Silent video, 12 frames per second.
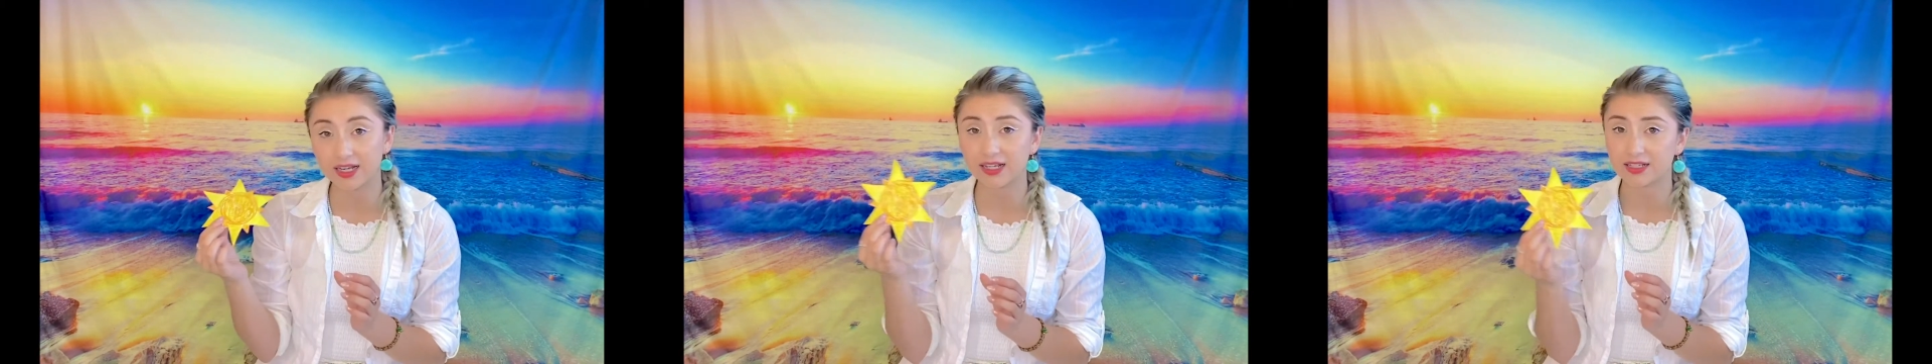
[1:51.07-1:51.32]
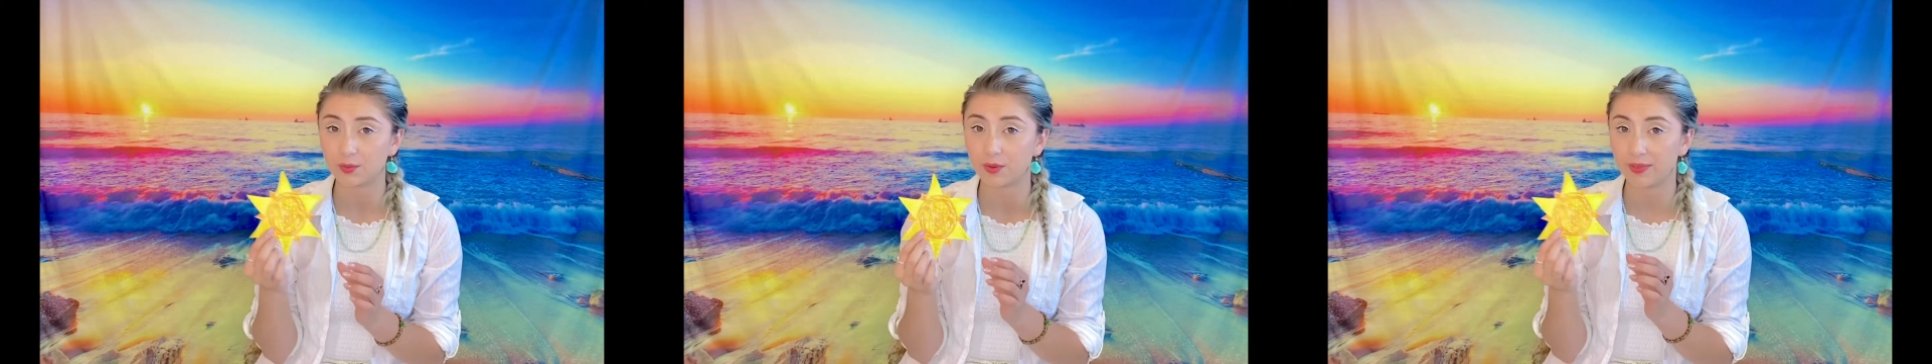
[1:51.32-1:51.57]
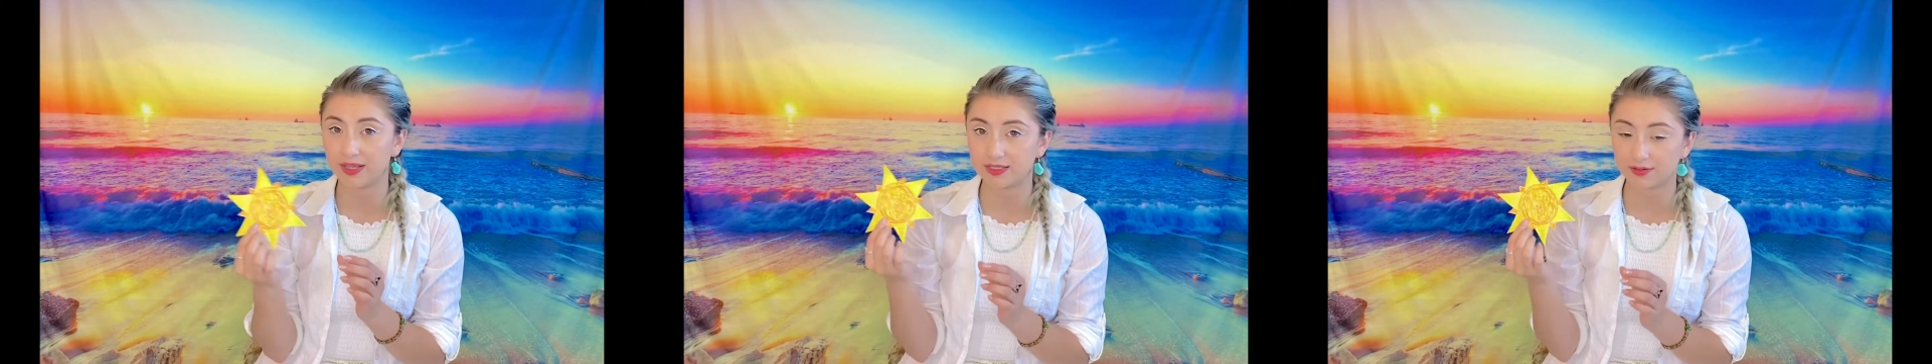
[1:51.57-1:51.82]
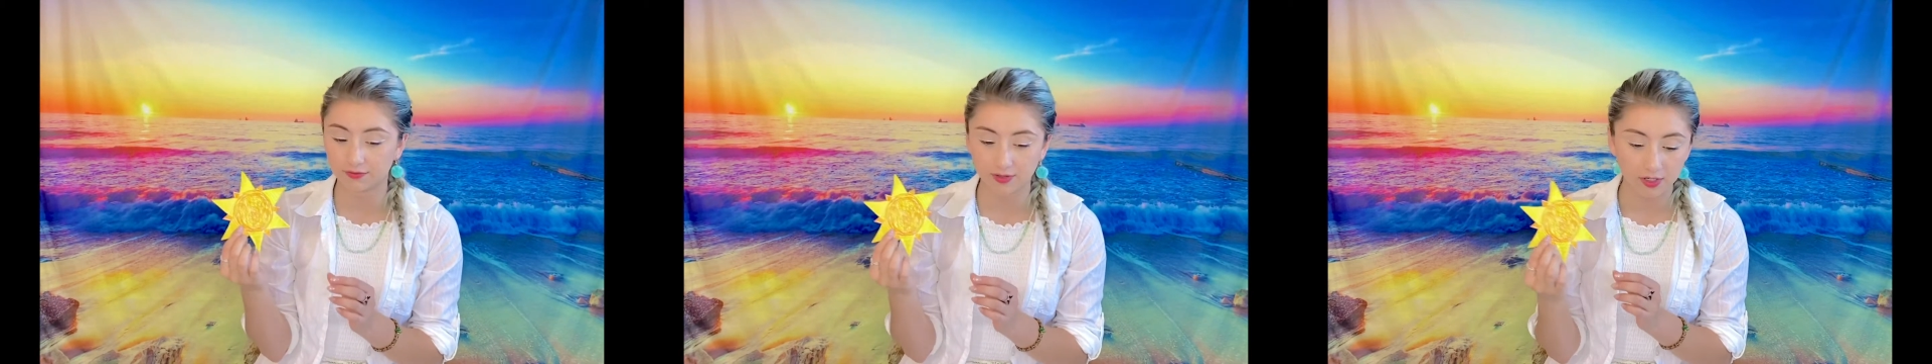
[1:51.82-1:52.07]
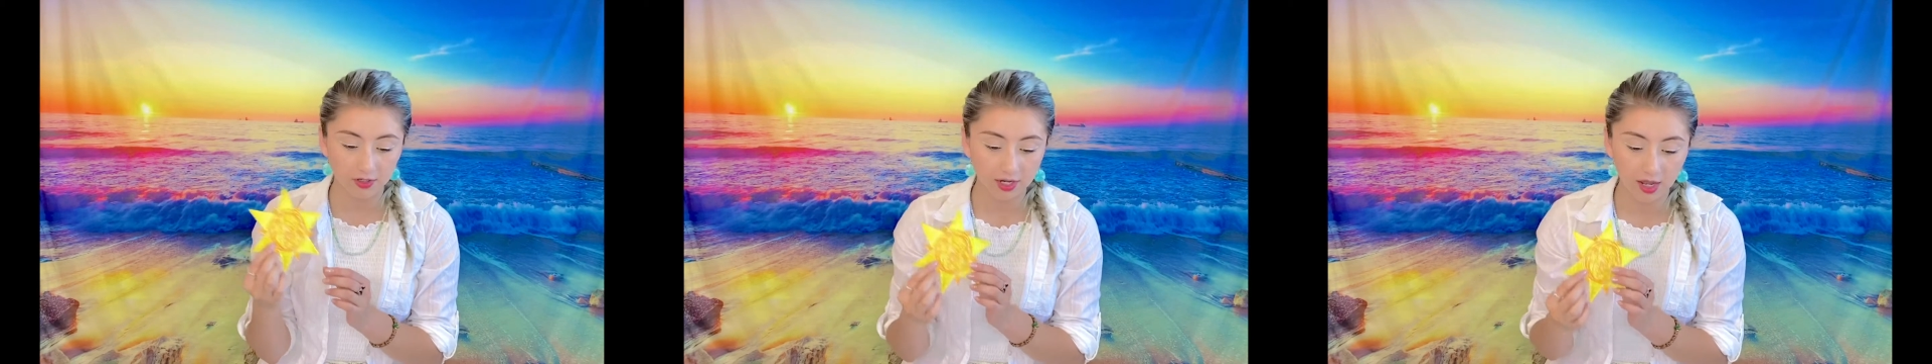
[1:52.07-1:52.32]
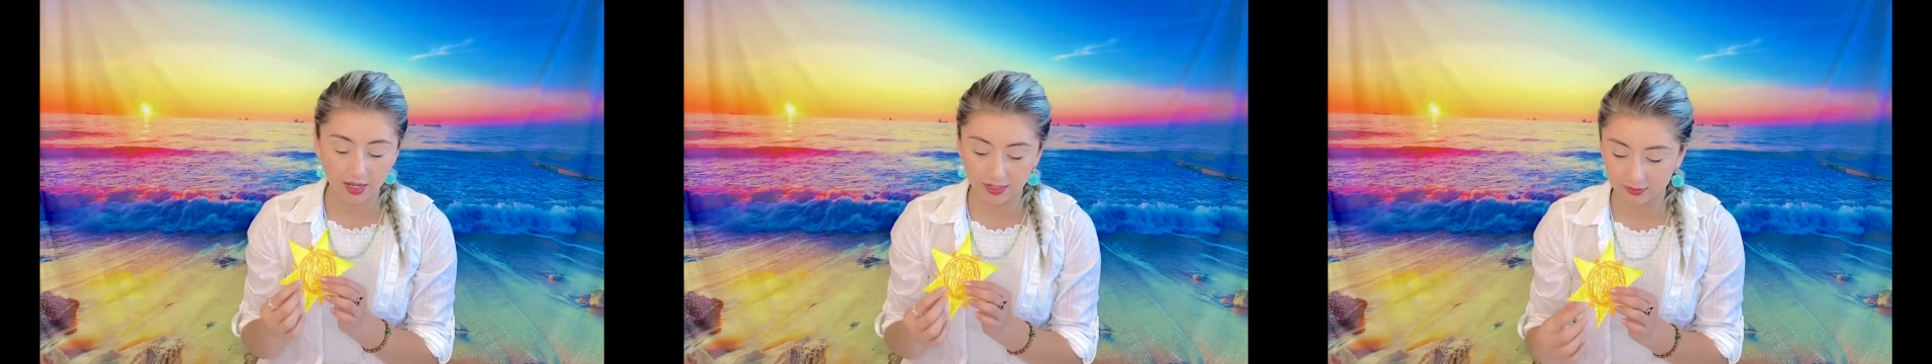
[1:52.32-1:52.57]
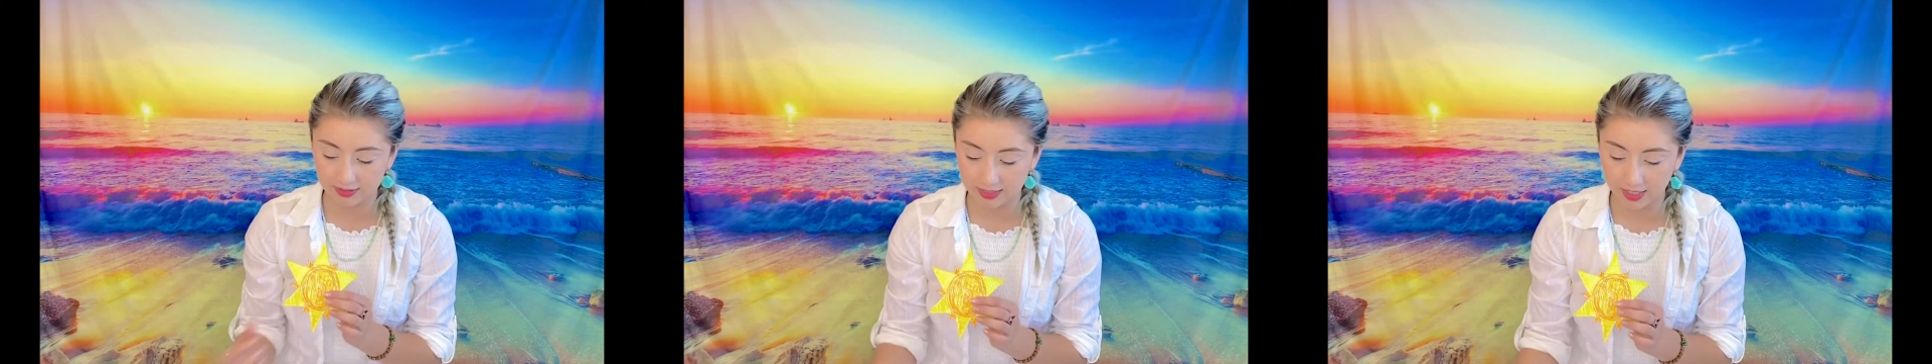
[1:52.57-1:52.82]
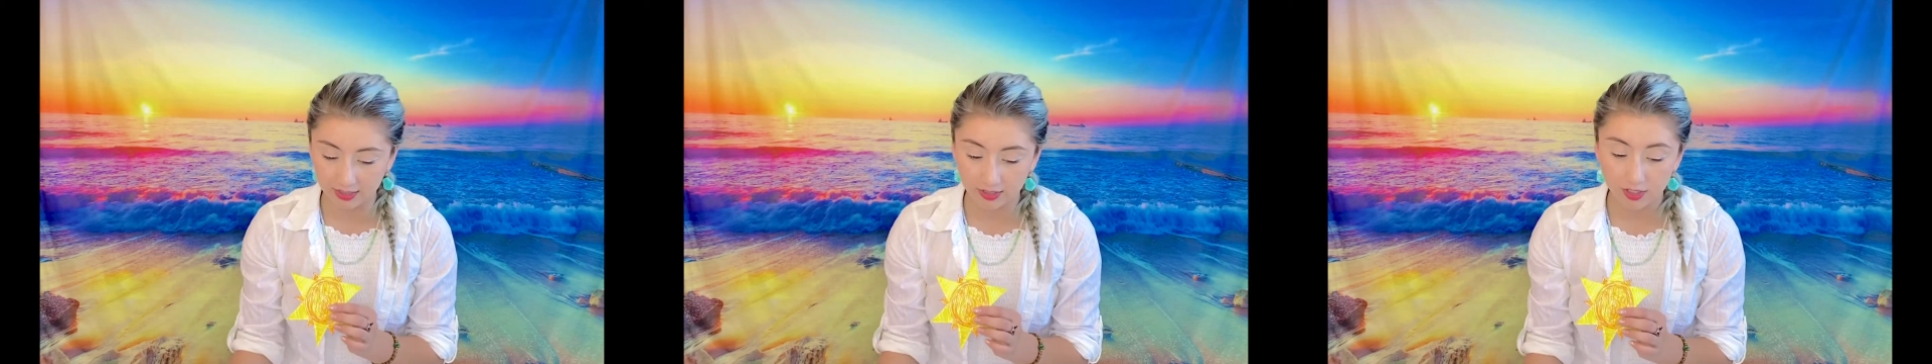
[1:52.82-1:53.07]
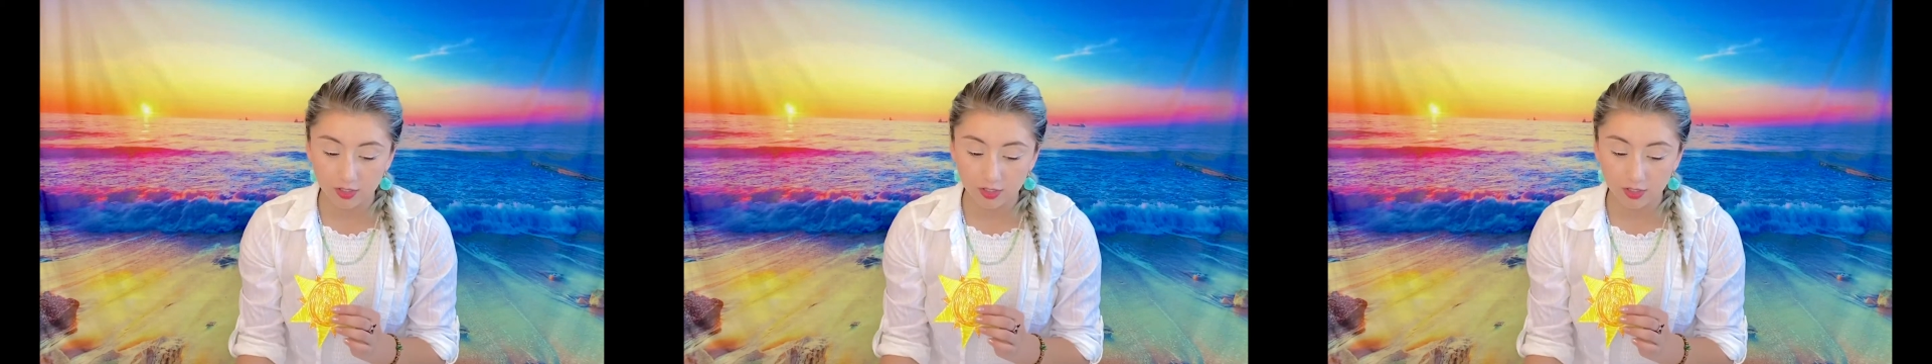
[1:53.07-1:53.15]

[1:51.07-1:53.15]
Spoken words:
is what makes it very hot outside.